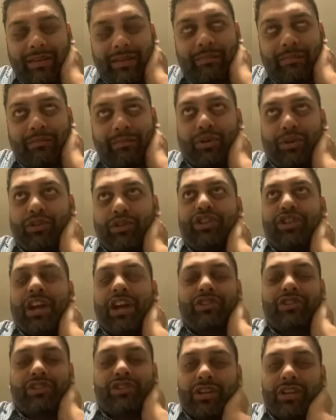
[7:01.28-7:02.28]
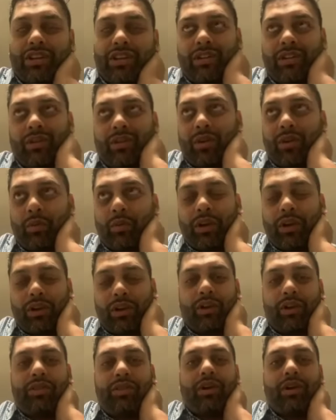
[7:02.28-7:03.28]
projection, or what
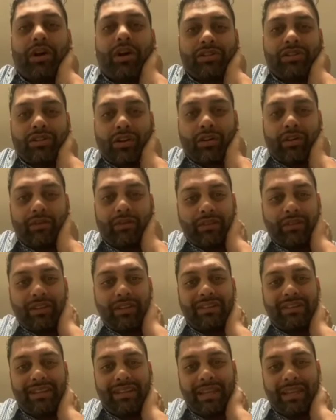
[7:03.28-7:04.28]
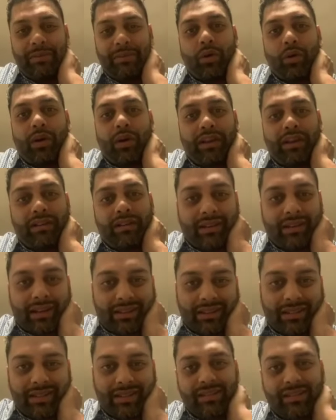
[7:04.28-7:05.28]
your thoughts are for the team going into
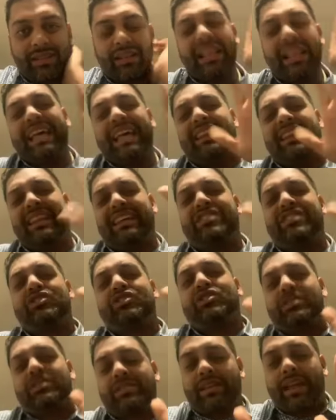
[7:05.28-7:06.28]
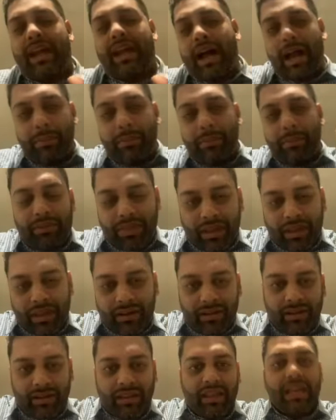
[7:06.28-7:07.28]
next season? Let's just say
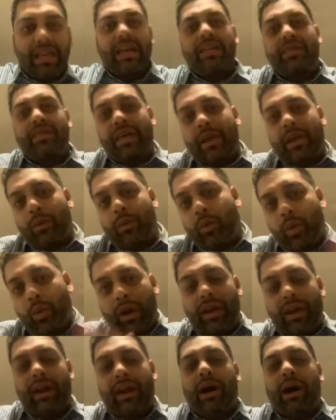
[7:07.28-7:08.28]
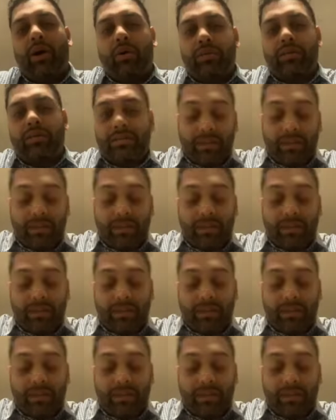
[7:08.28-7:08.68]
hypothetically they win out.